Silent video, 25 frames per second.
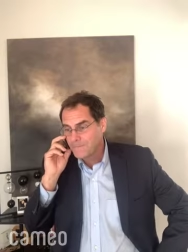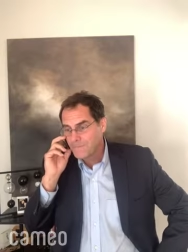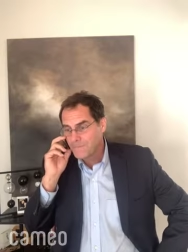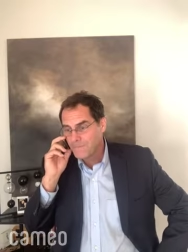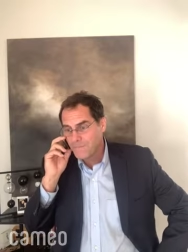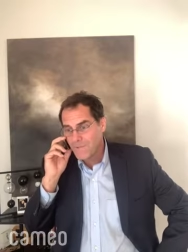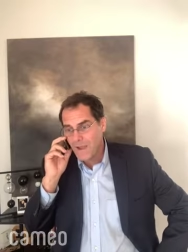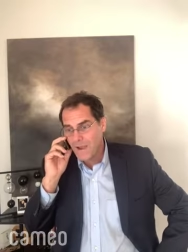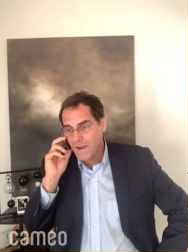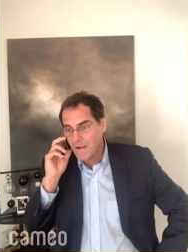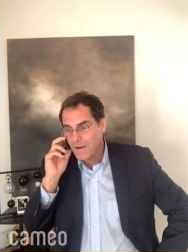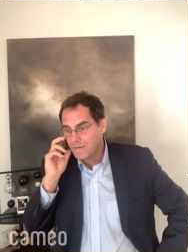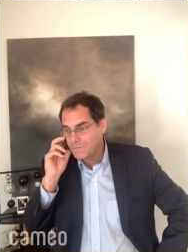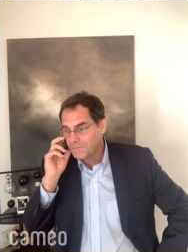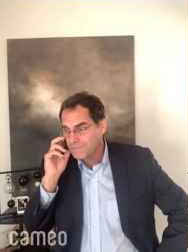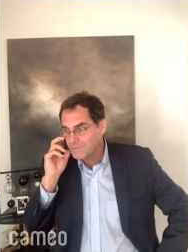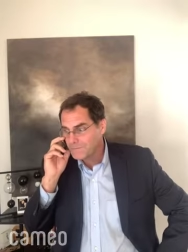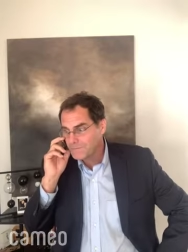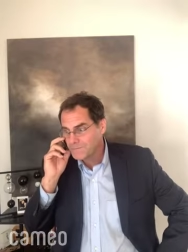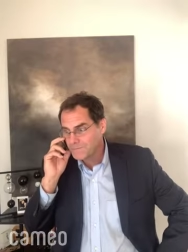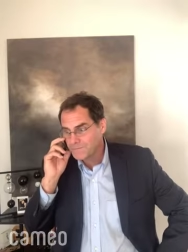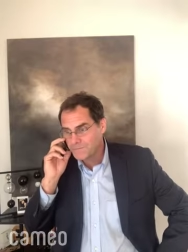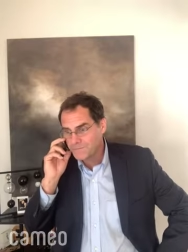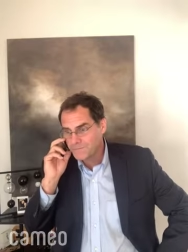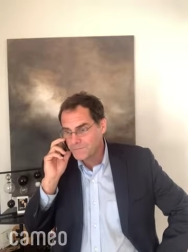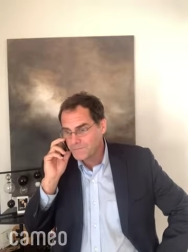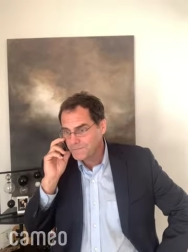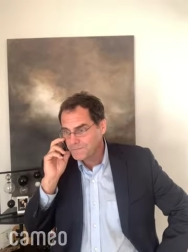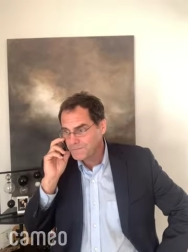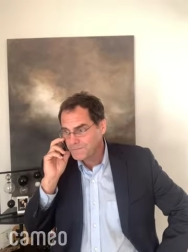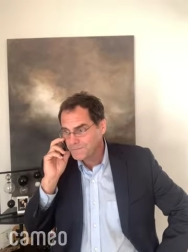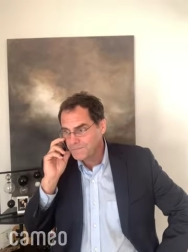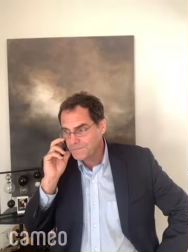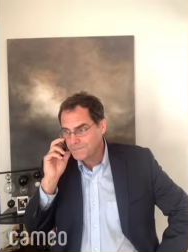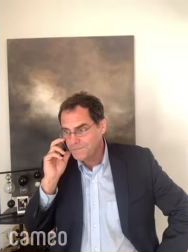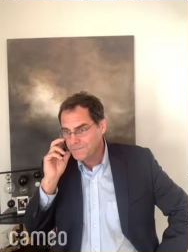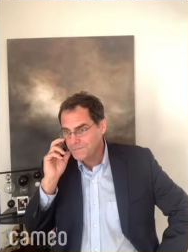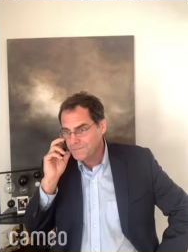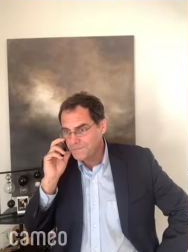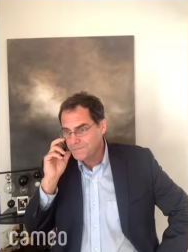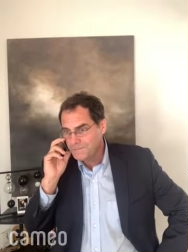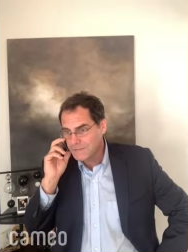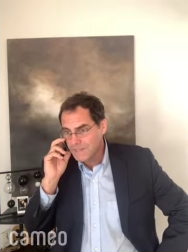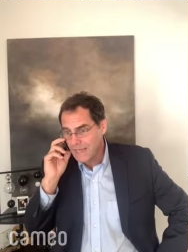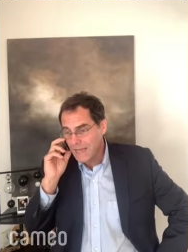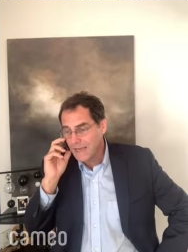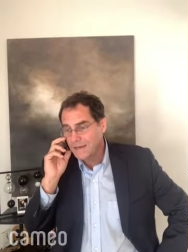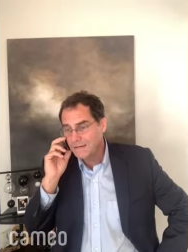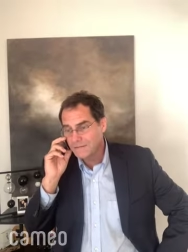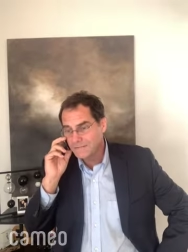No.
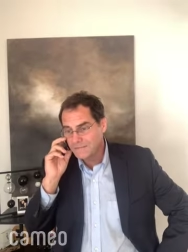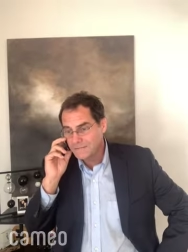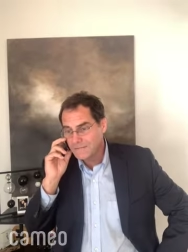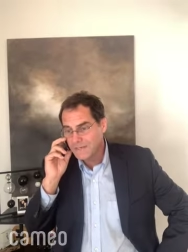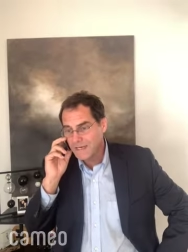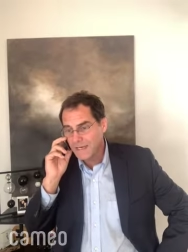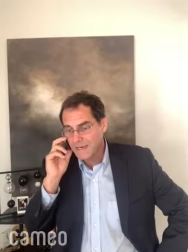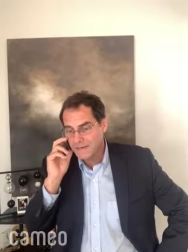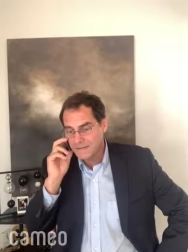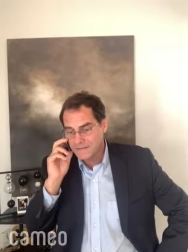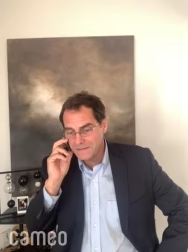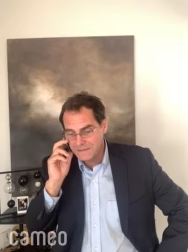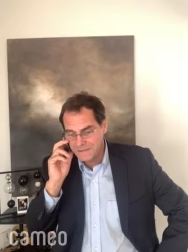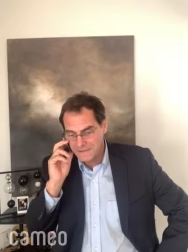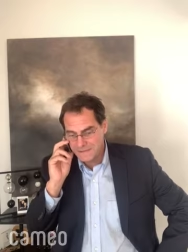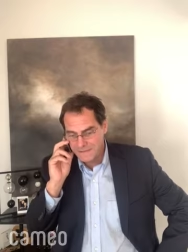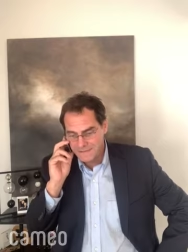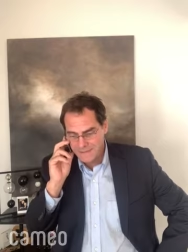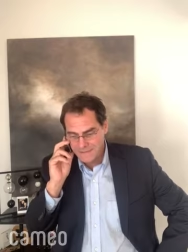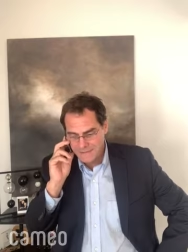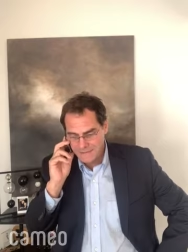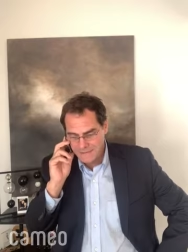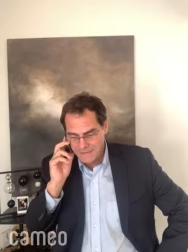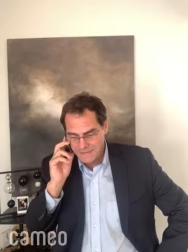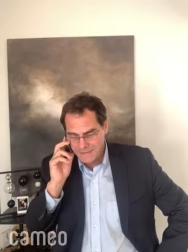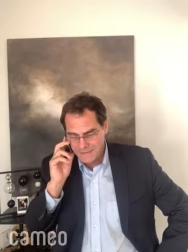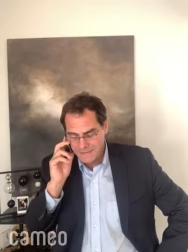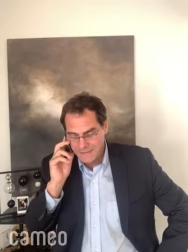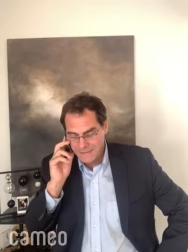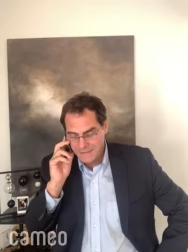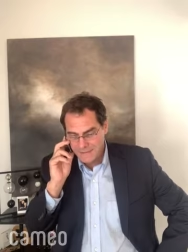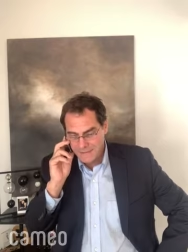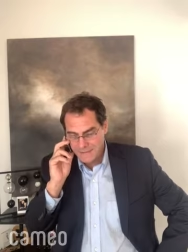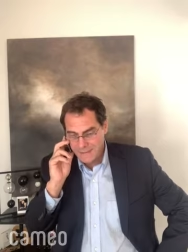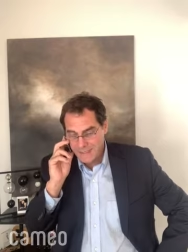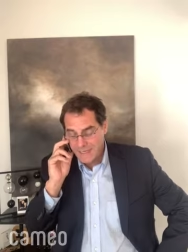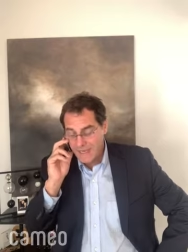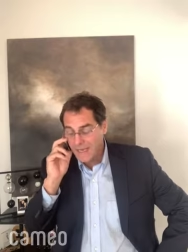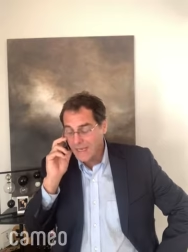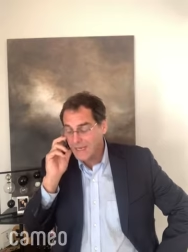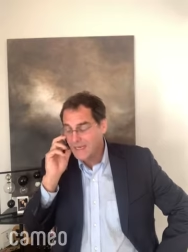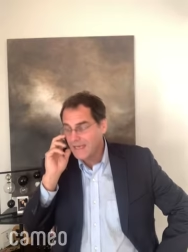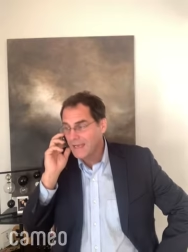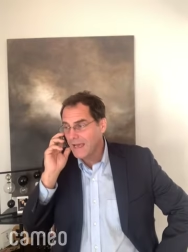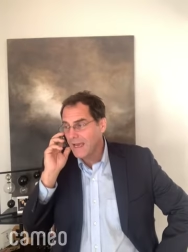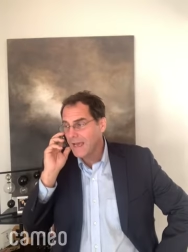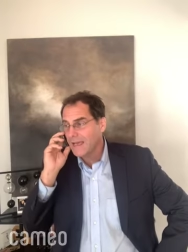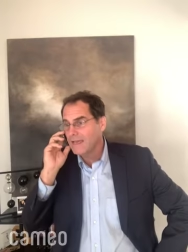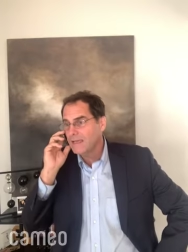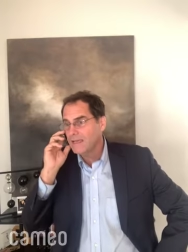Yeah. Yeah
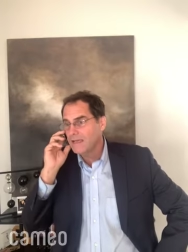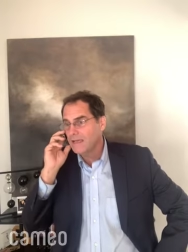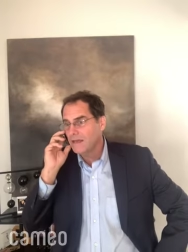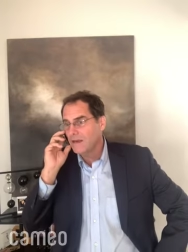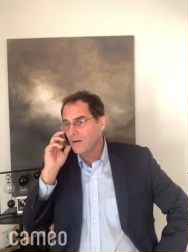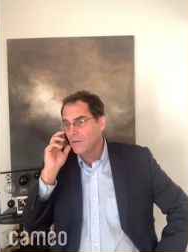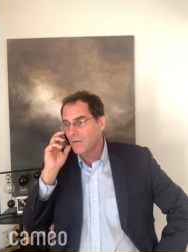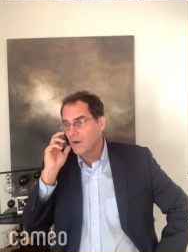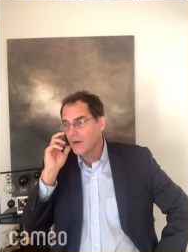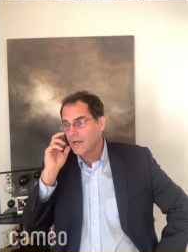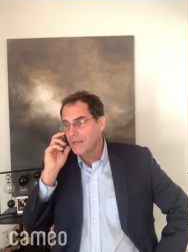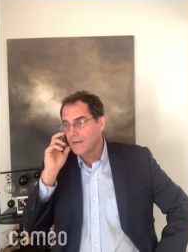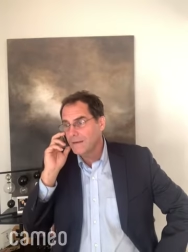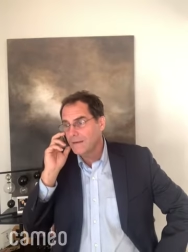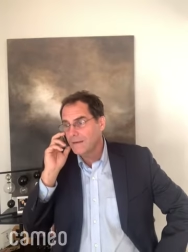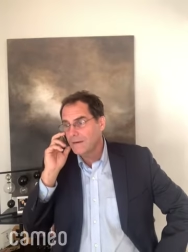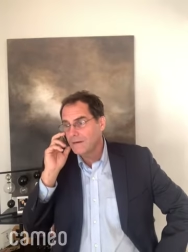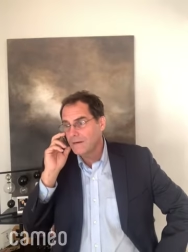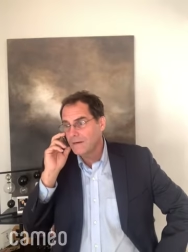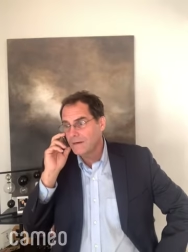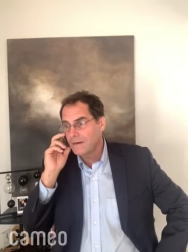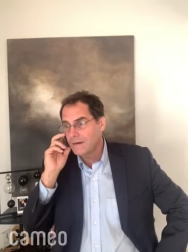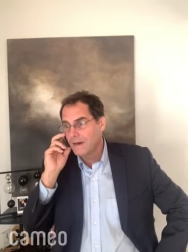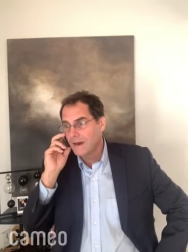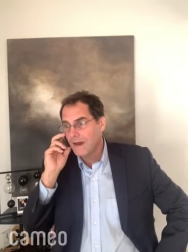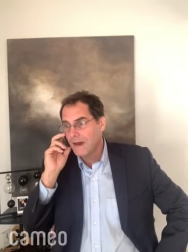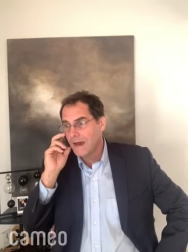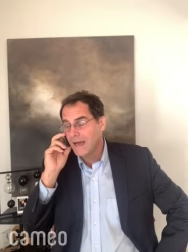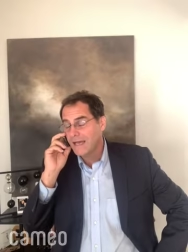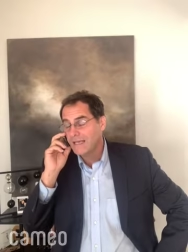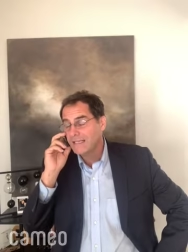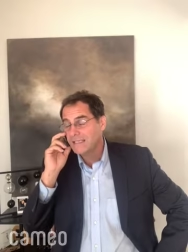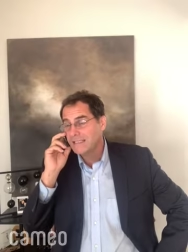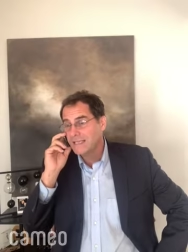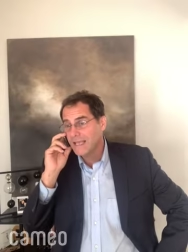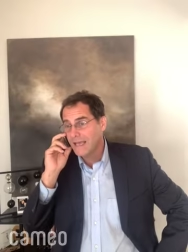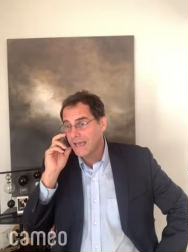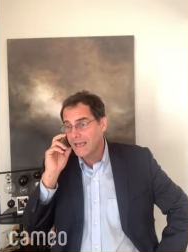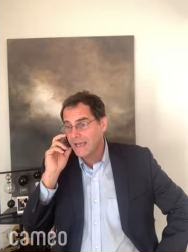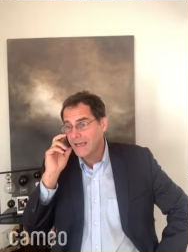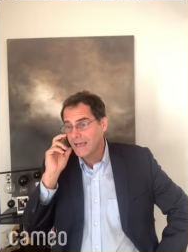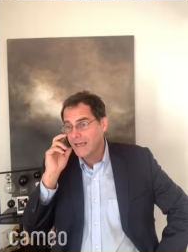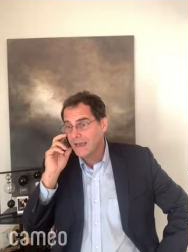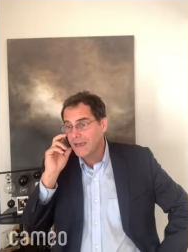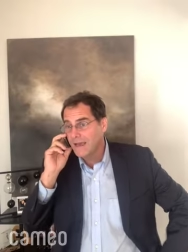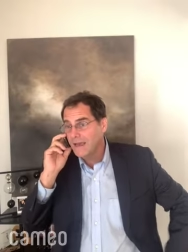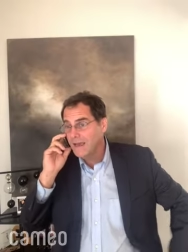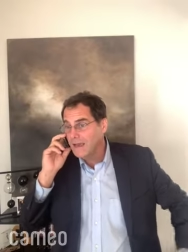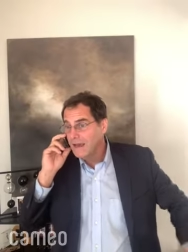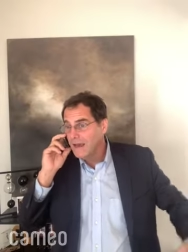hey, you know what? I
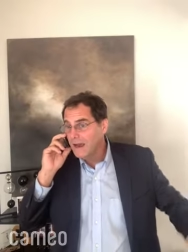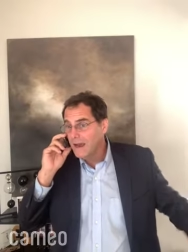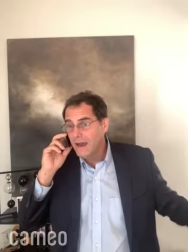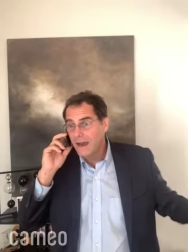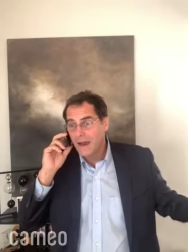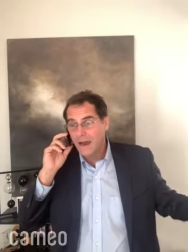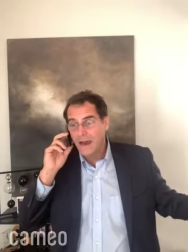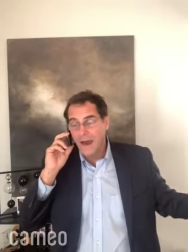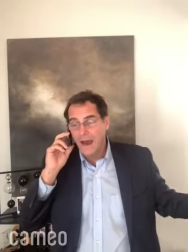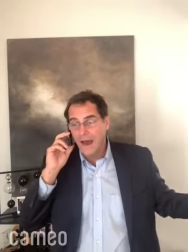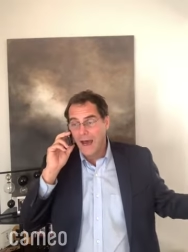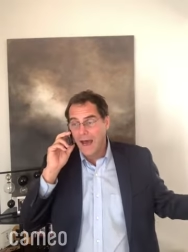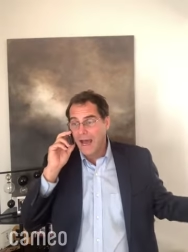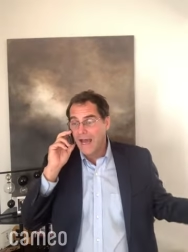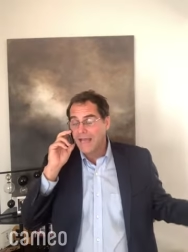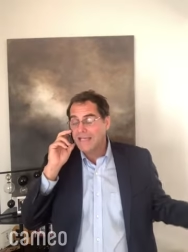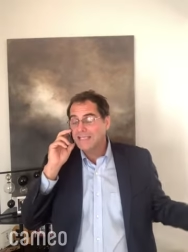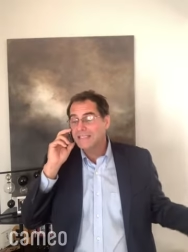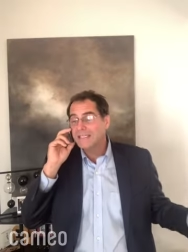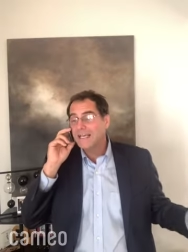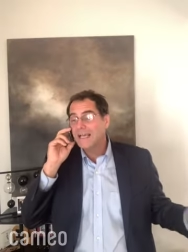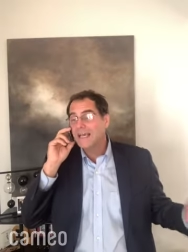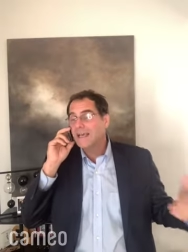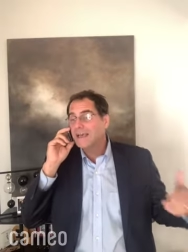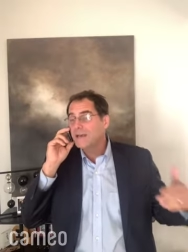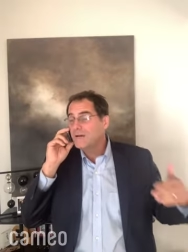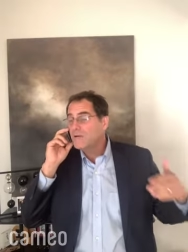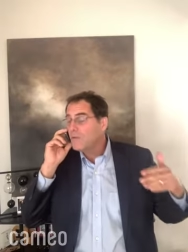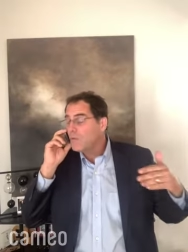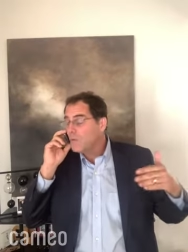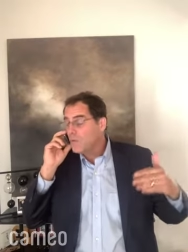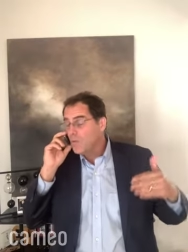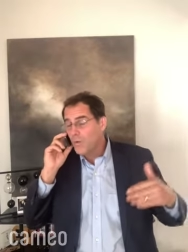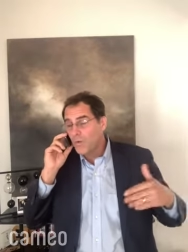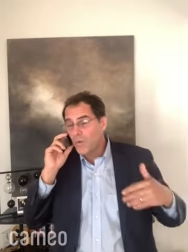say, I say